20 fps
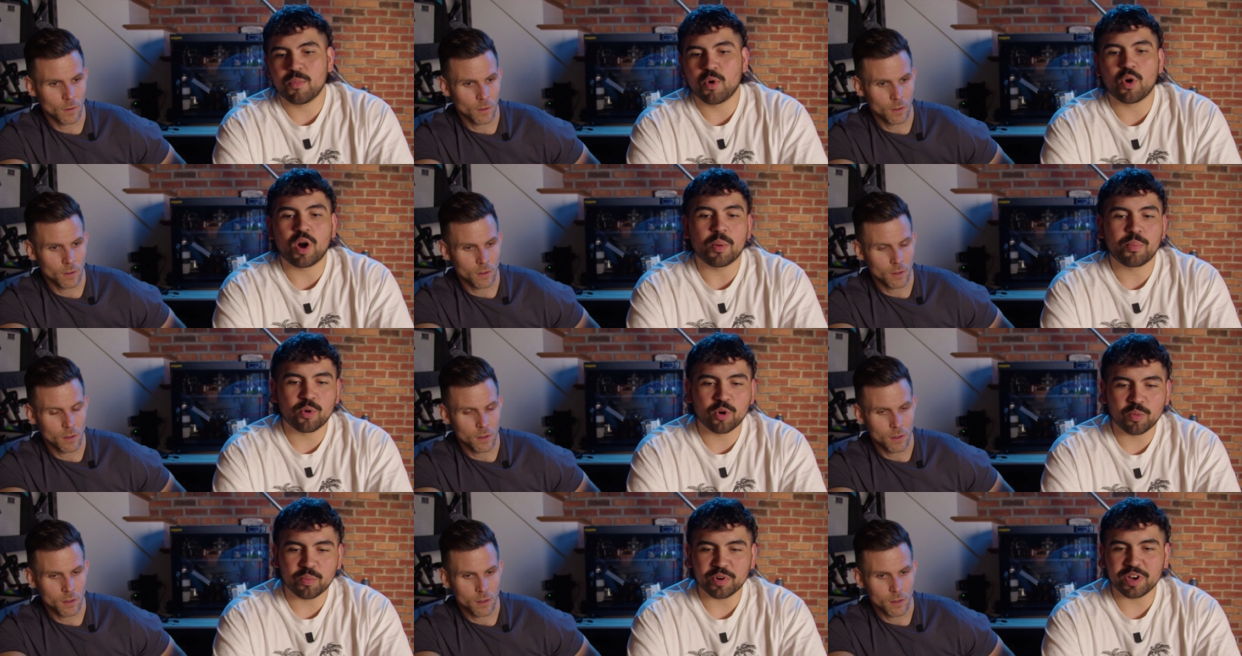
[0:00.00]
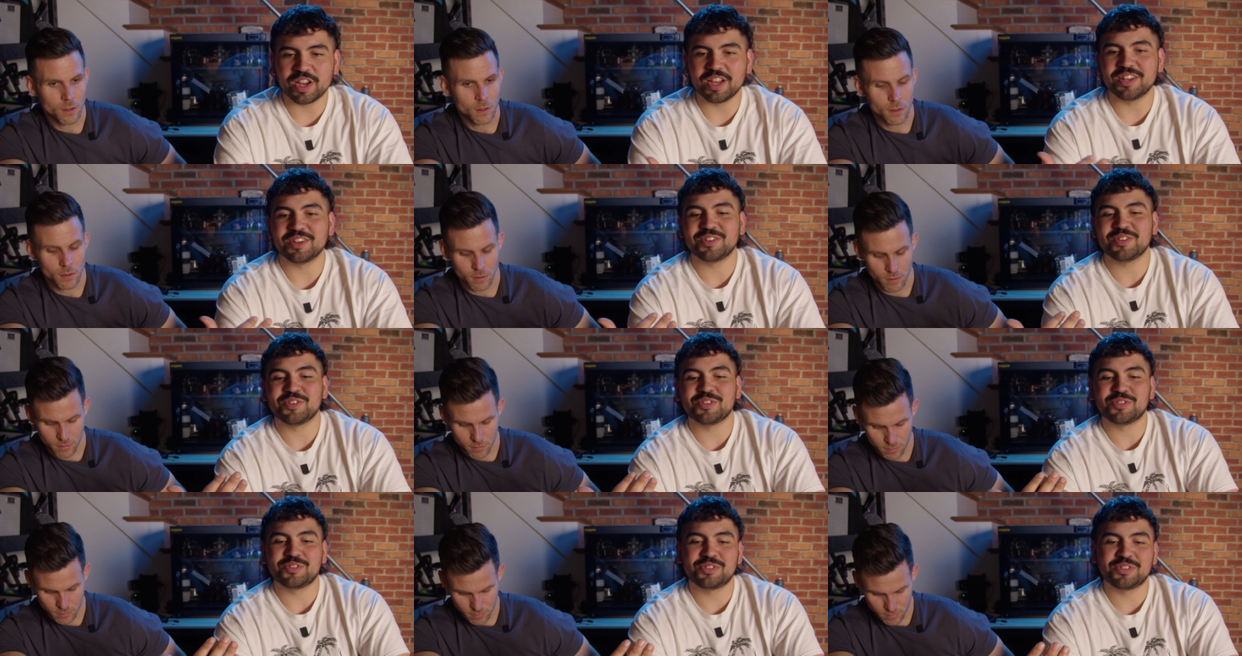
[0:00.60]
Speaker 1: more appropriate
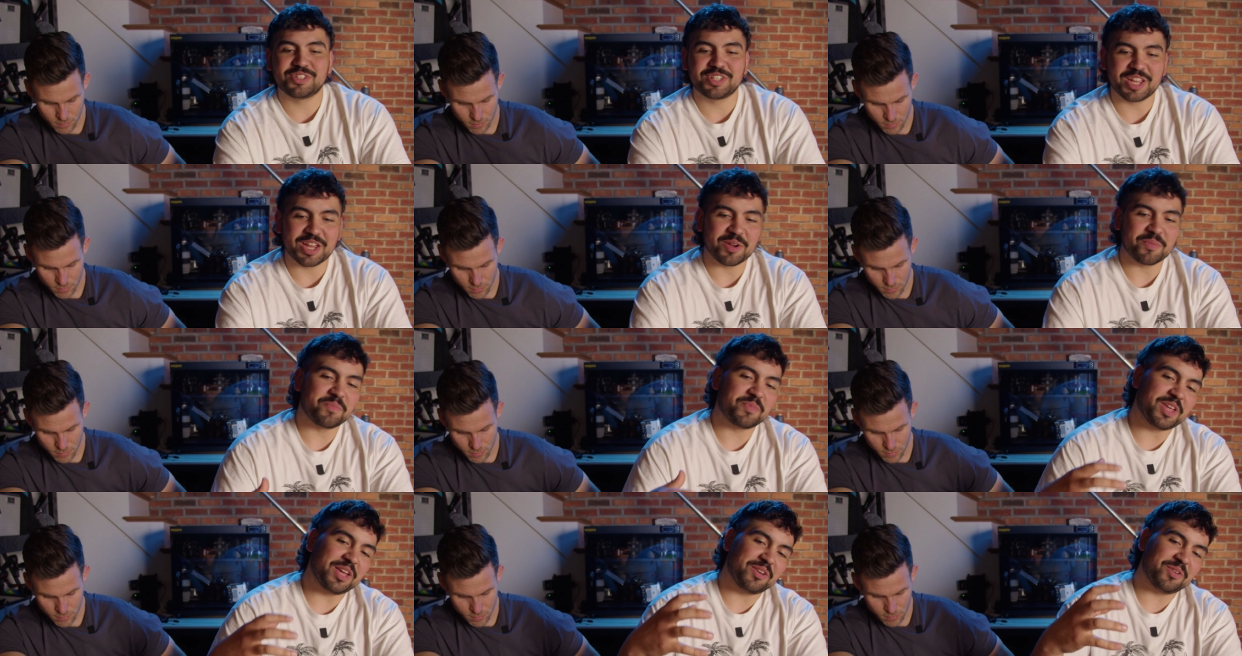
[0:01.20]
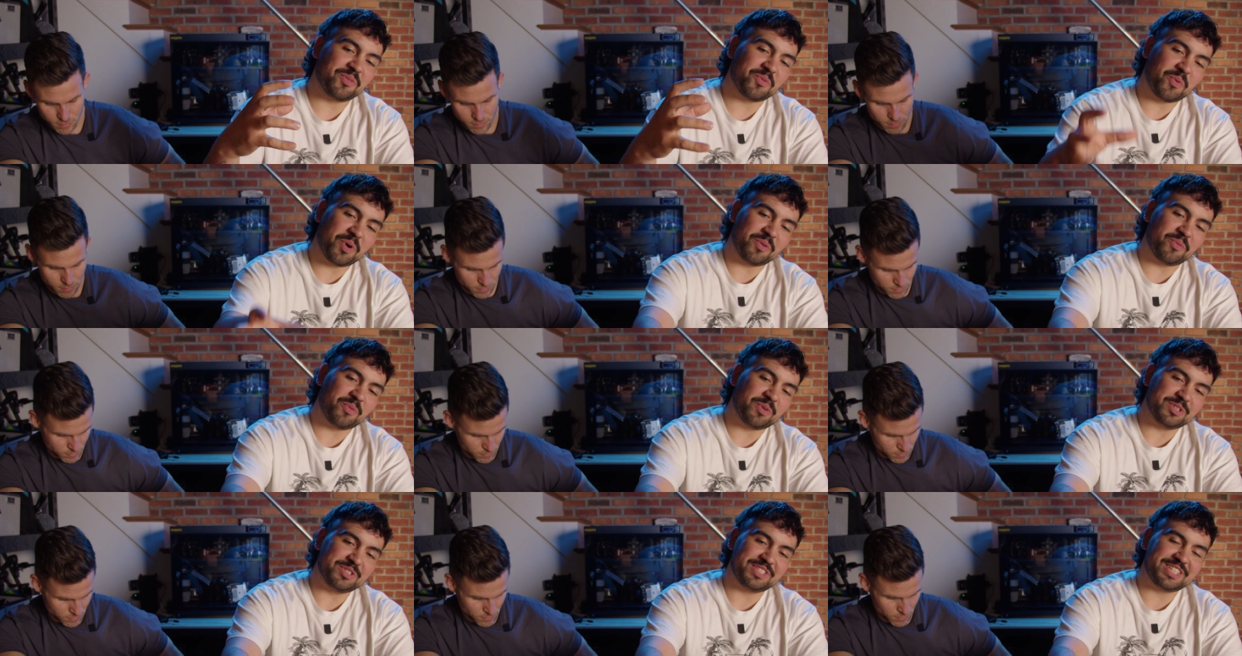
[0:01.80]
tip than
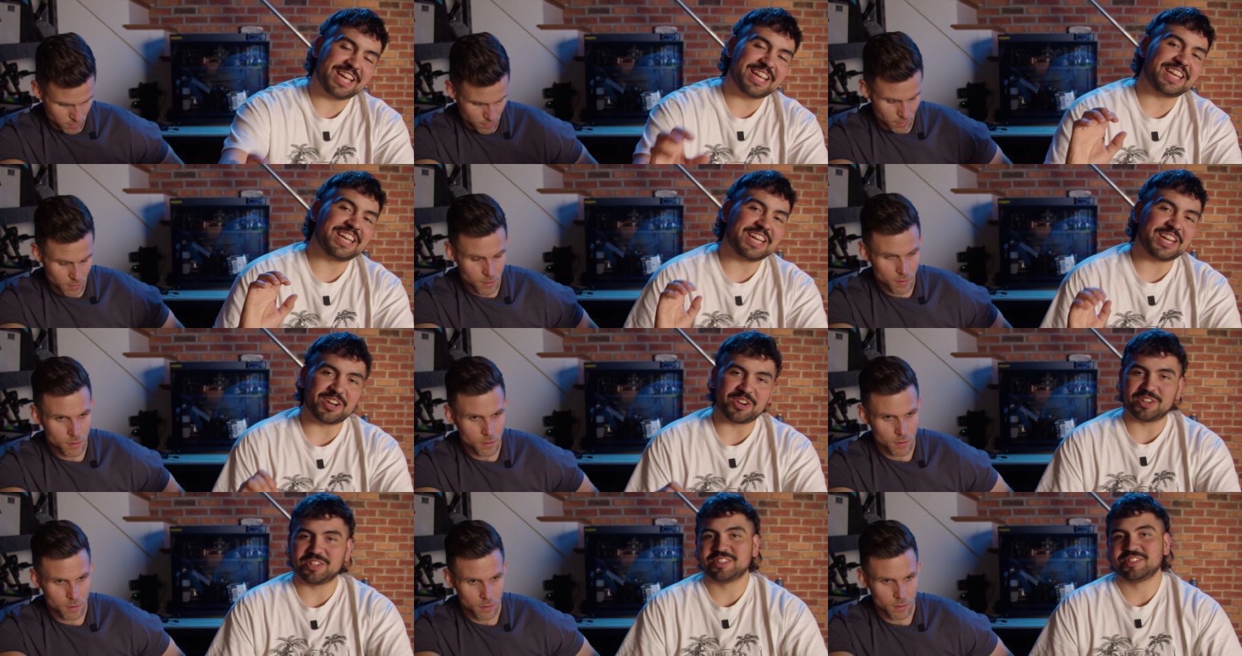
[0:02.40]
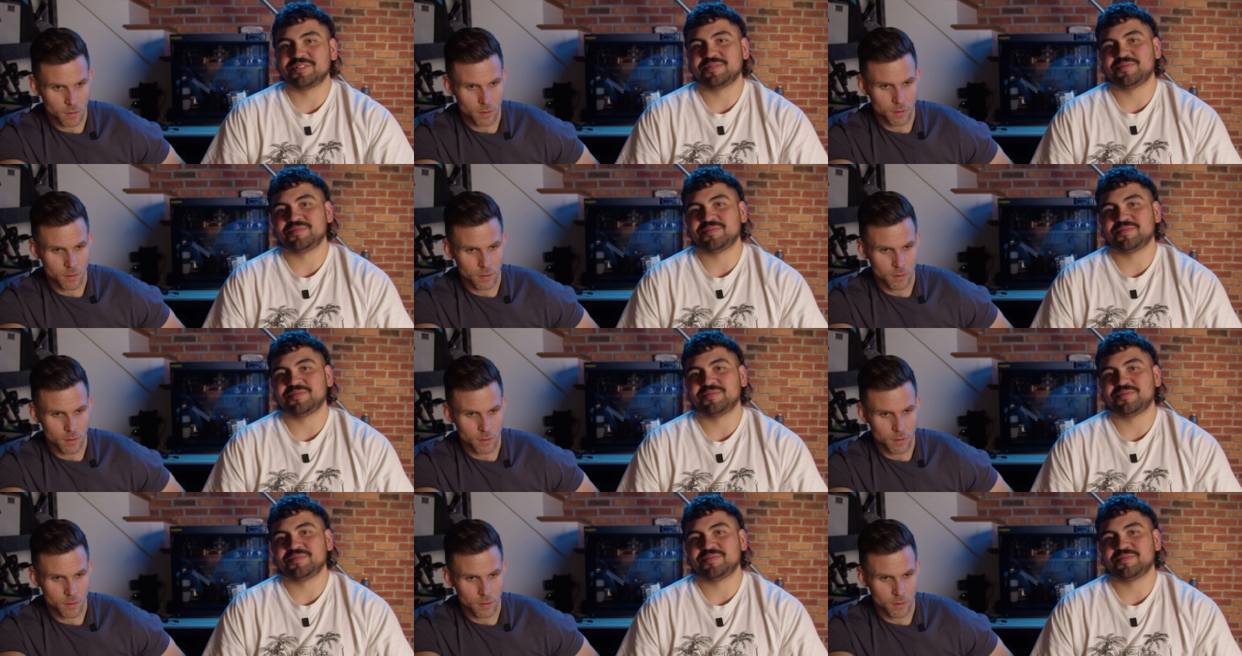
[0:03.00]
what was said here.